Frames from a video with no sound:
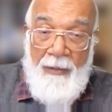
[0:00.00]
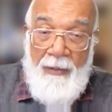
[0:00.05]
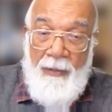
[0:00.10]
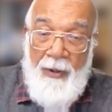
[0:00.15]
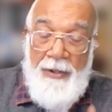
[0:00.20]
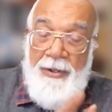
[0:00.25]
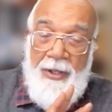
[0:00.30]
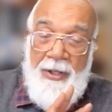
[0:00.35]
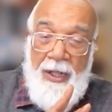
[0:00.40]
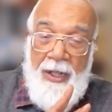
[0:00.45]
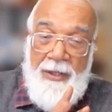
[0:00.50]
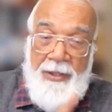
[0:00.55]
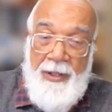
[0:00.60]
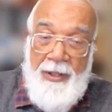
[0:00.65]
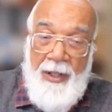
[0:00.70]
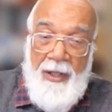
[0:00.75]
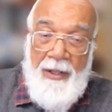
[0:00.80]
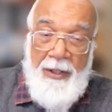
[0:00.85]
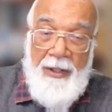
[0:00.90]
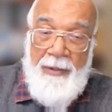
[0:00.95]
once I
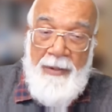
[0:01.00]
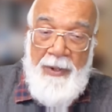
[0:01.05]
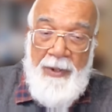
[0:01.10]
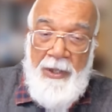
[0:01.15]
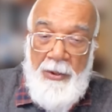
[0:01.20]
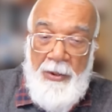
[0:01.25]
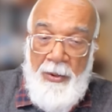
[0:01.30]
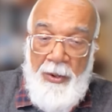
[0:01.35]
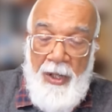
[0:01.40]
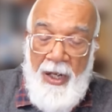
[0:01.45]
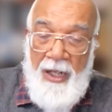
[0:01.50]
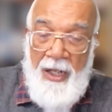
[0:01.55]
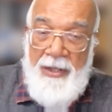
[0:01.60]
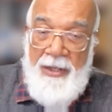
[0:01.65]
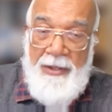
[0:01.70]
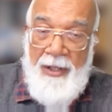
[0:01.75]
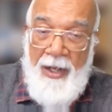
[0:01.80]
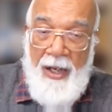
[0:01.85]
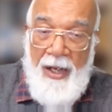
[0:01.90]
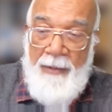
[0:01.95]
start giving you a
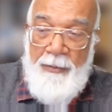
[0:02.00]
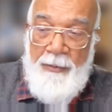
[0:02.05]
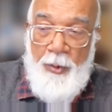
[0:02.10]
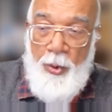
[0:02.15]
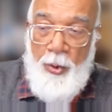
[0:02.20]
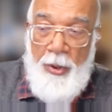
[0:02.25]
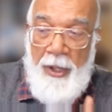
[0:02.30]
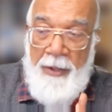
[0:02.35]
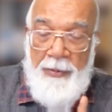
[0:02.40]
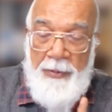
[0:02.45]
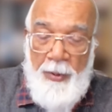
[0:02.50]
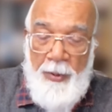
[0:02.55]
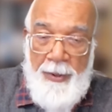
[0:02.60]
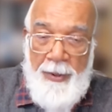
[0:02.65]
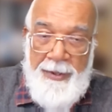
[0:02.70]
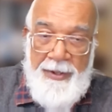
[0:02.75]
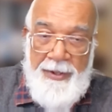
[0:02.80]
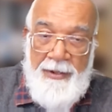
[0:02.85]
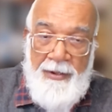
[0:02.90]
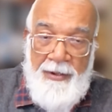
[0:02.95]
lesson, I'm totally
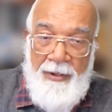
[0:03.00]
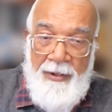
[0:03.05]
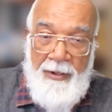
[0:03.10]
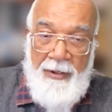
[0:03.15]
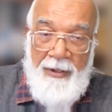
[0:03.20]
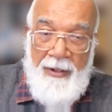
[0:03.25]
focused.